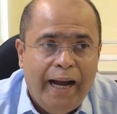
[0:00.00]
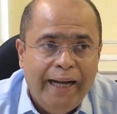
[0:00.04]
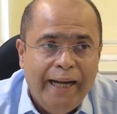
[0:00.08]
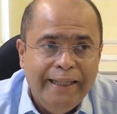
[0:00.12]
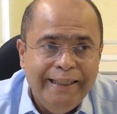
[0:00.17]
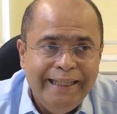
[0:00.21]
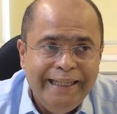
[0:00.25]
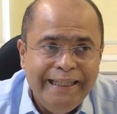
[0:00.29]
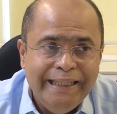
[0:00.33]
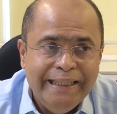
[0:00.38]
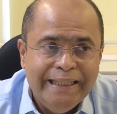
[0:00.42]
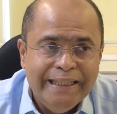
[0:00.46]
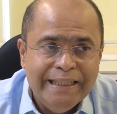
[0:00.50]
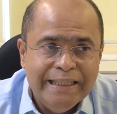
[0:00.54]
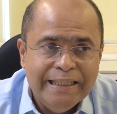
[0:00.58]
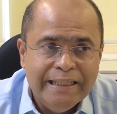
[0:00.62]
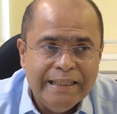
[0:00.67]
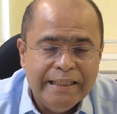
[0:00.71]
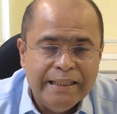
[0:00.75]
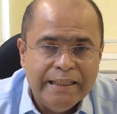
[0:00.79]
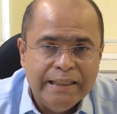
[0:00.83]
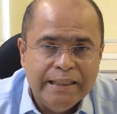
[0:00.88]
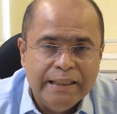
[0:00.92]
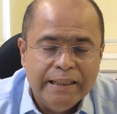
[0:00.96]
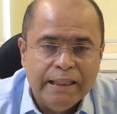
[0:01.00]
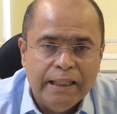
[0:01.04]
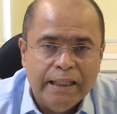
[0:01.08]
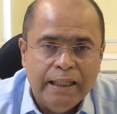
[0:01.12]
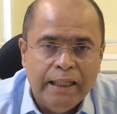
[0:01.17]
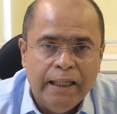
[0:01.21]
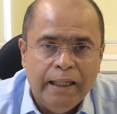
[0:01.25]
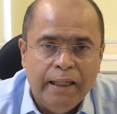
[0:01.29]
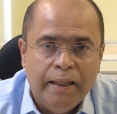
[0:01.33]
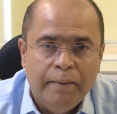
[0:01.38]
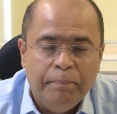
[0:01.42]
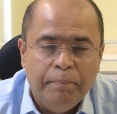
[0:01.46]
I think this
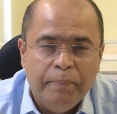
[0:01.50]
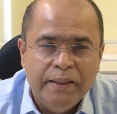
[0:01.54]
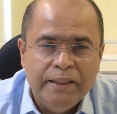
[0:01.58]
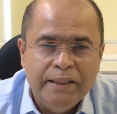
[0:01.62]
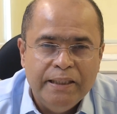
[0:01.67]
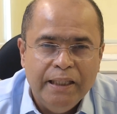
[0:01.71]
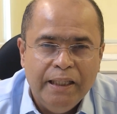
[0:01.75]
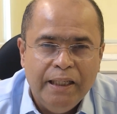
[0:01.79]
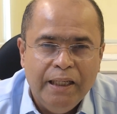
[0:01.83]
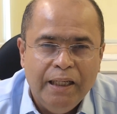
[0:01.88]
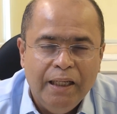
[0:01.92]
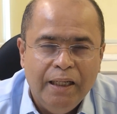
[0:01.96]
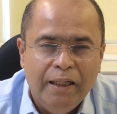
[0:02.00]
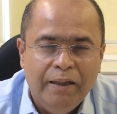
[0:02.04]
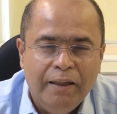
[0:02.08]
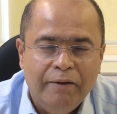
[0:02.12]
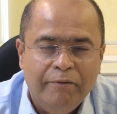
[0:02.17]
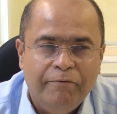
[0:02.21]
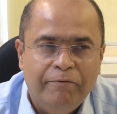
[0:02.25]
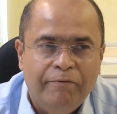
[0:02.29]
particular